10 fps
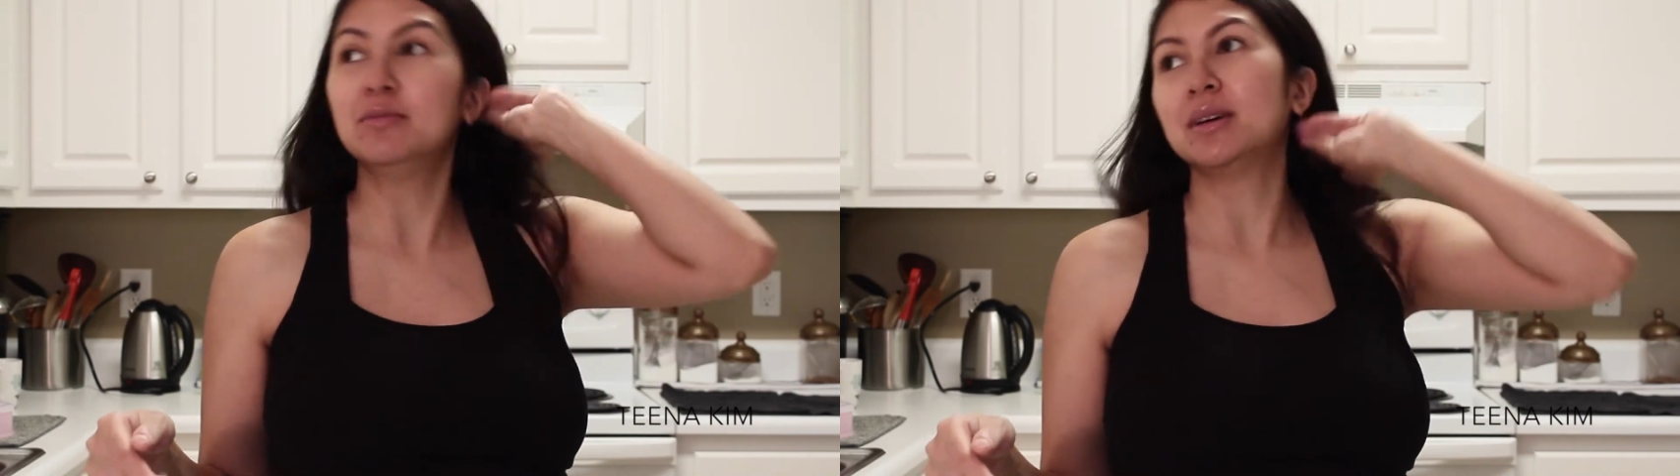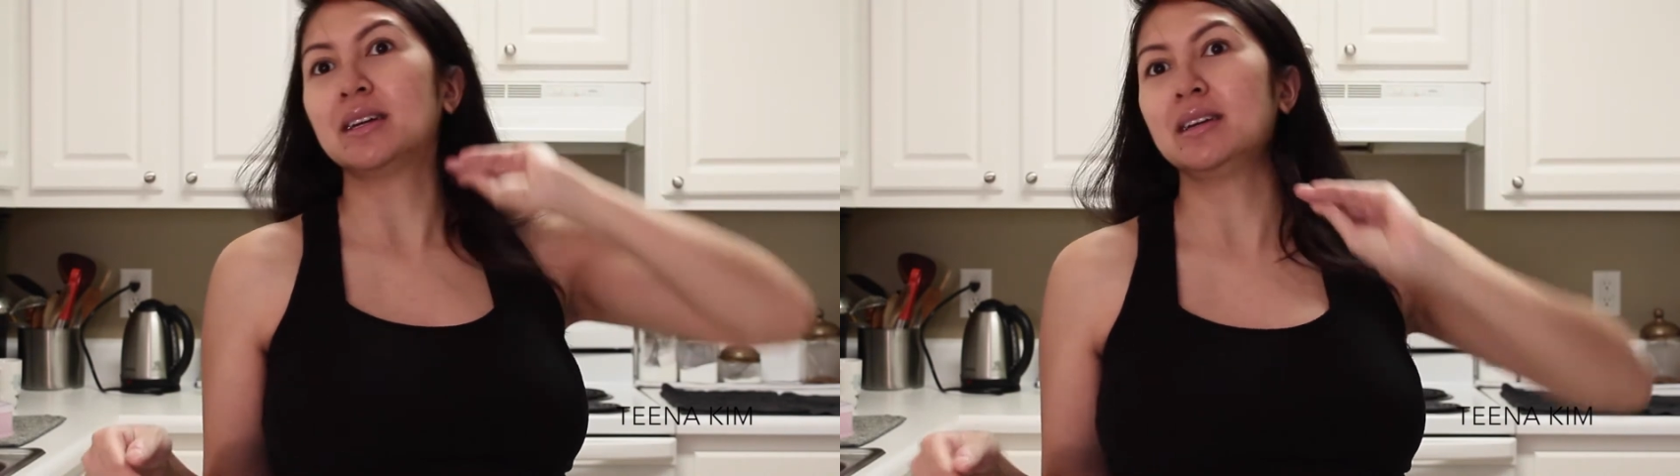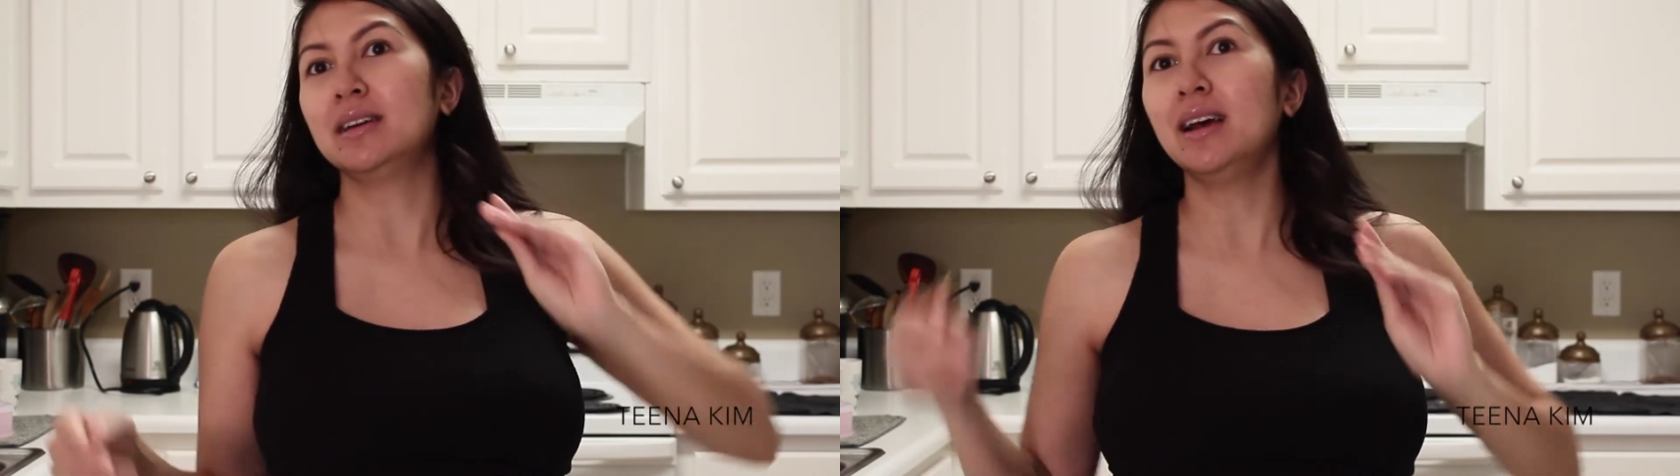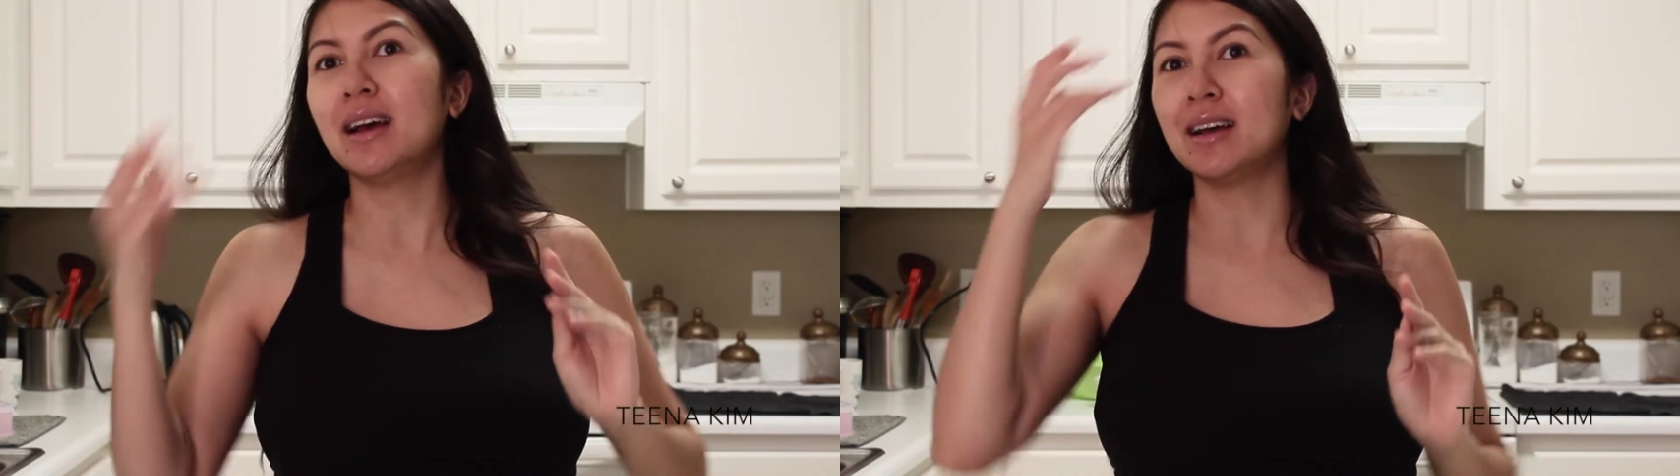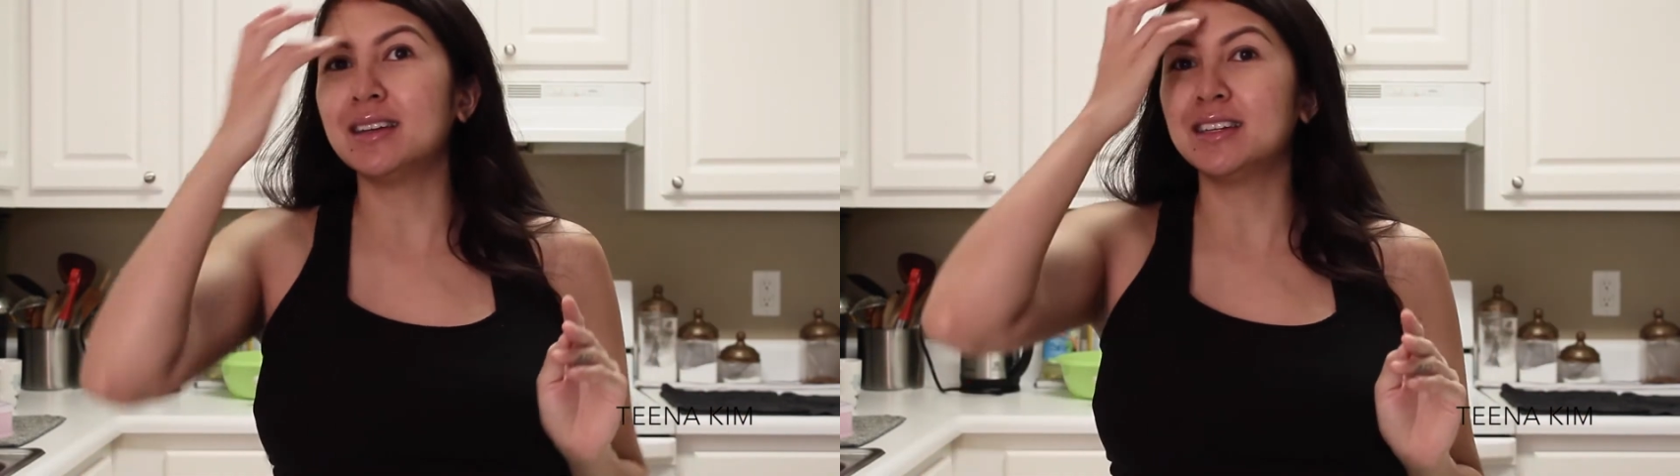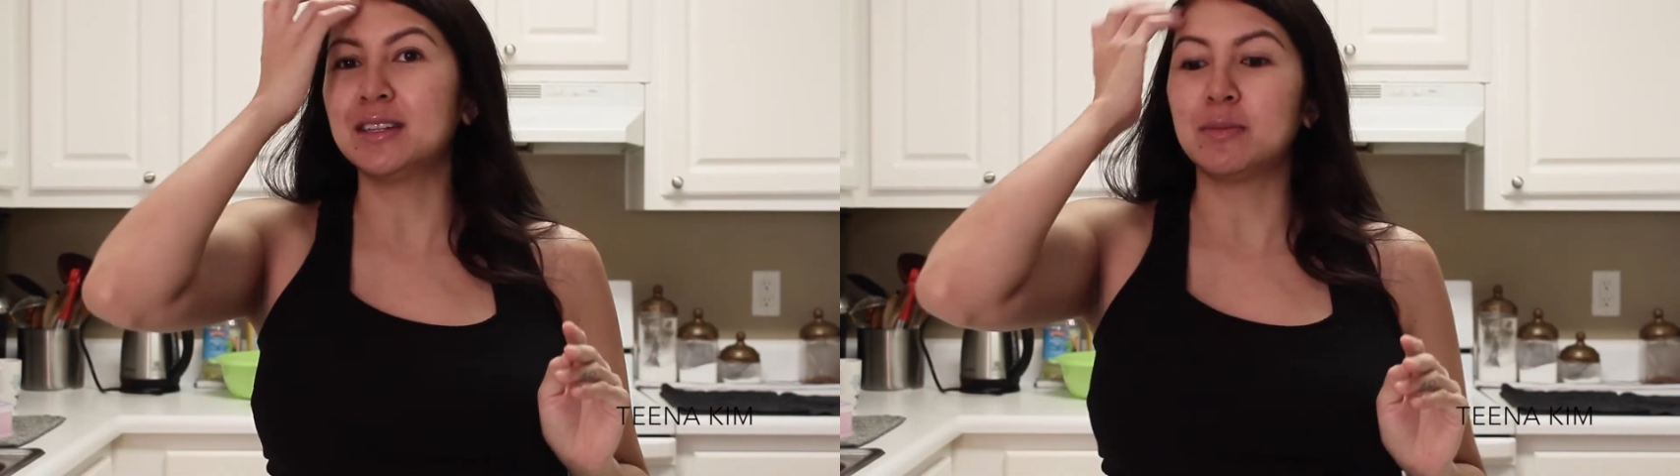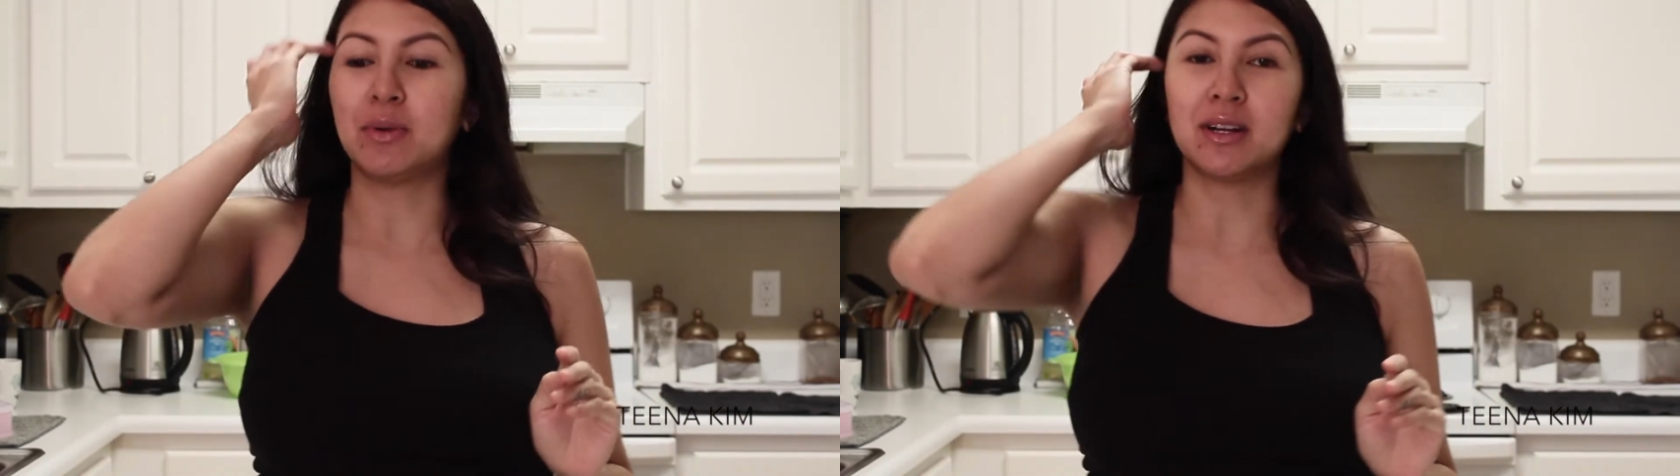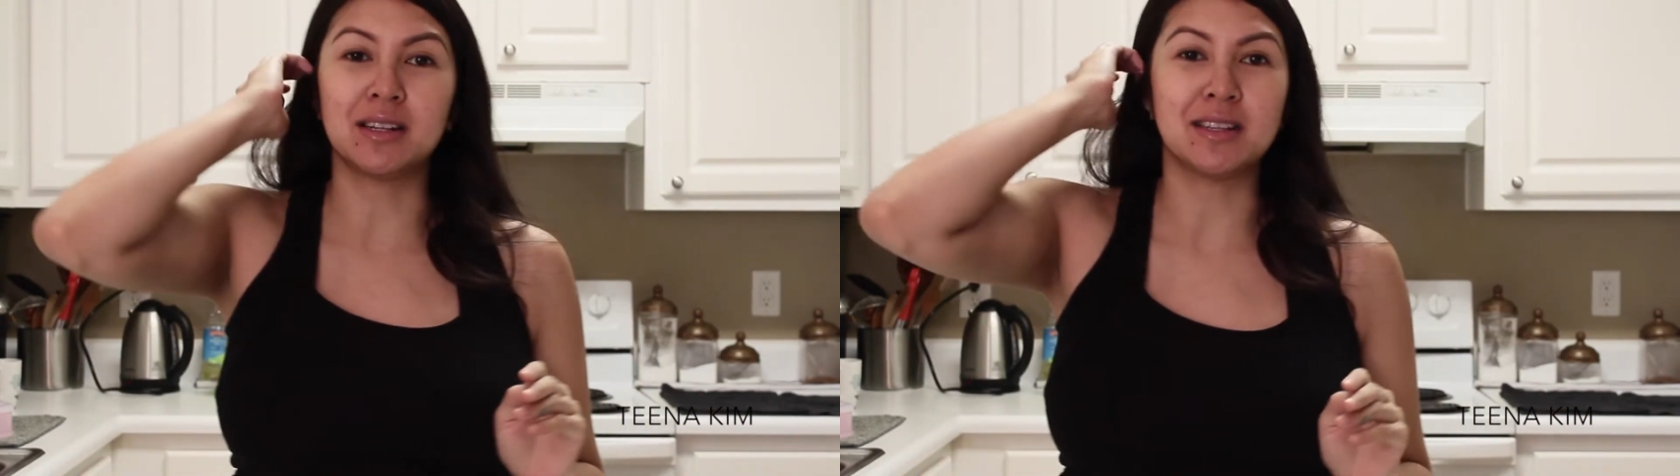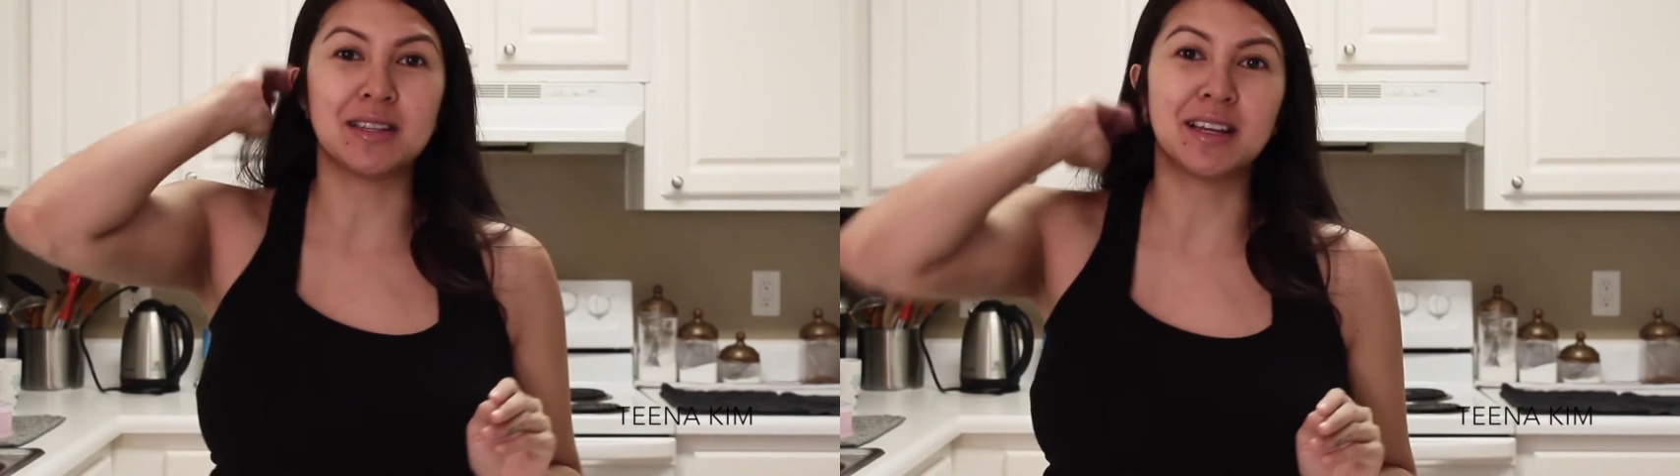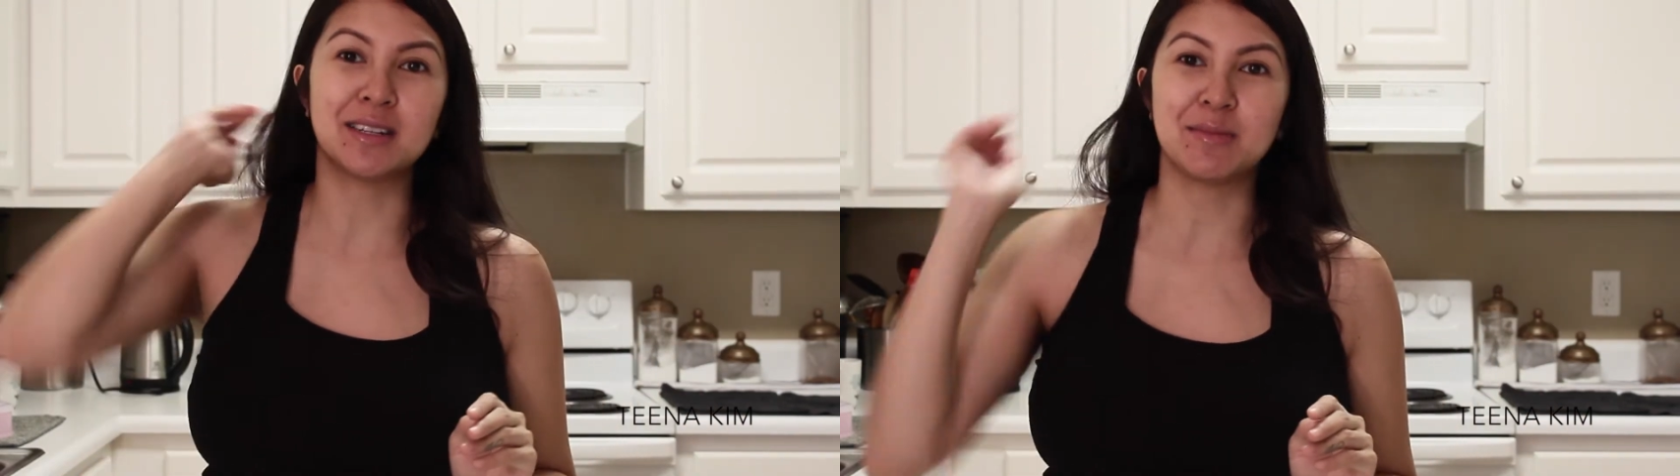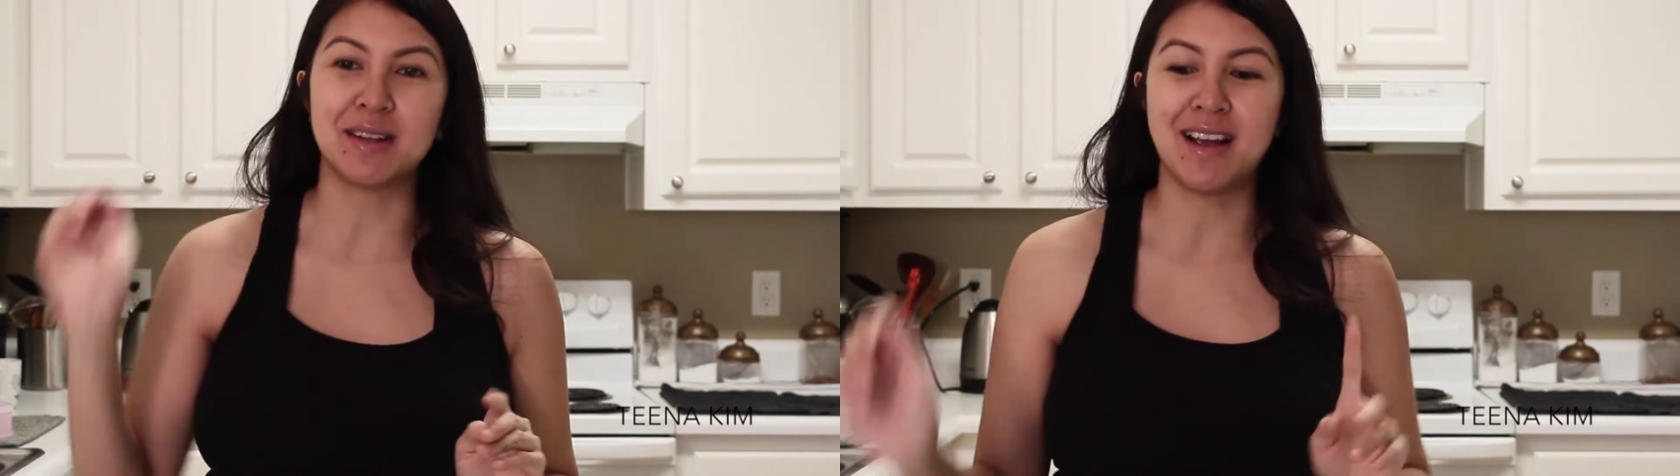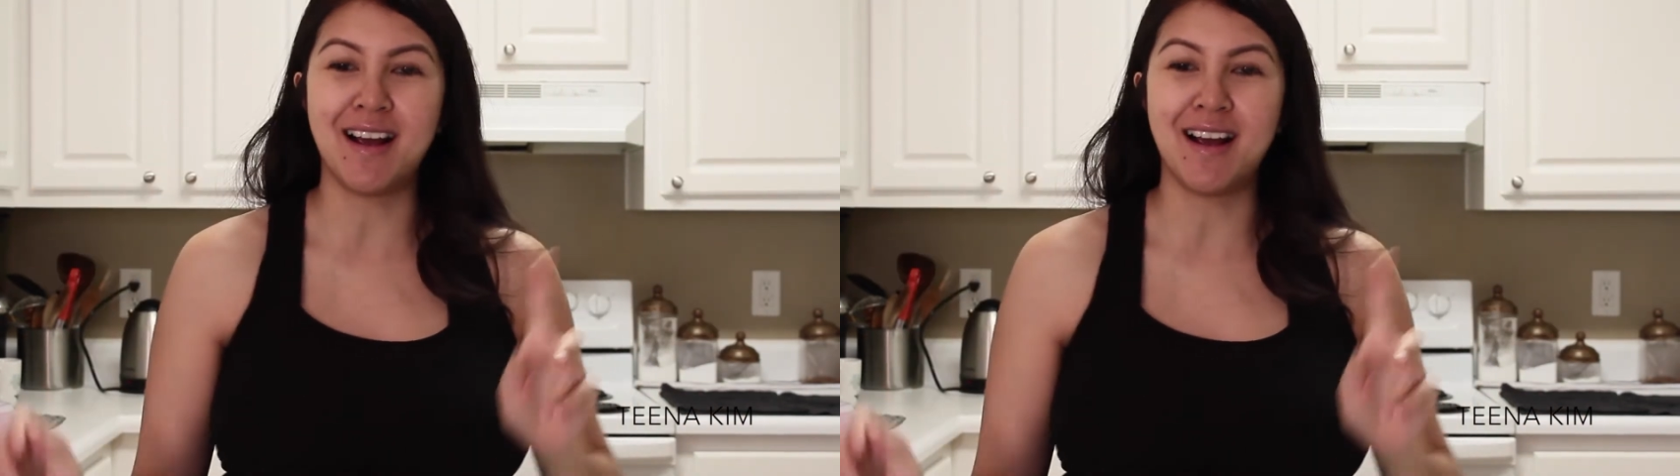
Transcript: Oh my gosh, this pregnancy's getting to me.